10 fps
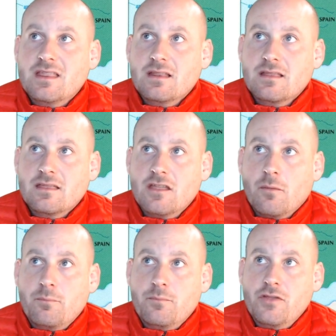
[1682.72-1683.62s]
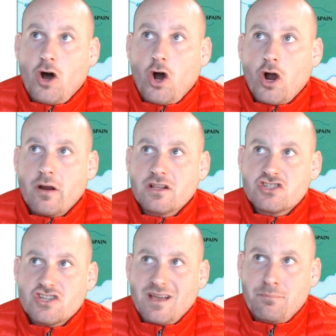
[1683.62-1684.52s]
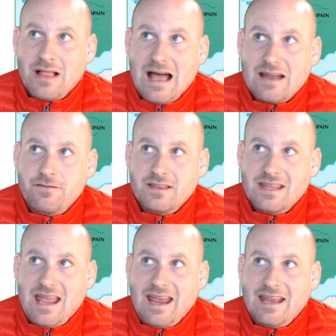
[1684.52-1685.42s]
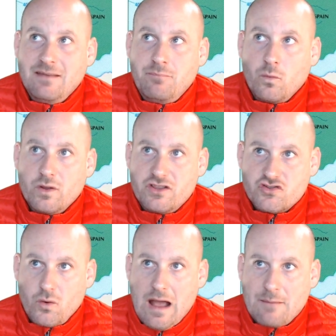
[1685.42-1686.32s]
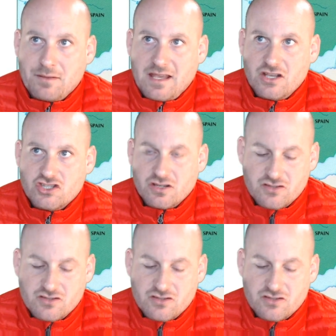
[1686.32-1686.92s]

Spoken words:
The orange applied for the aid but withdrew application.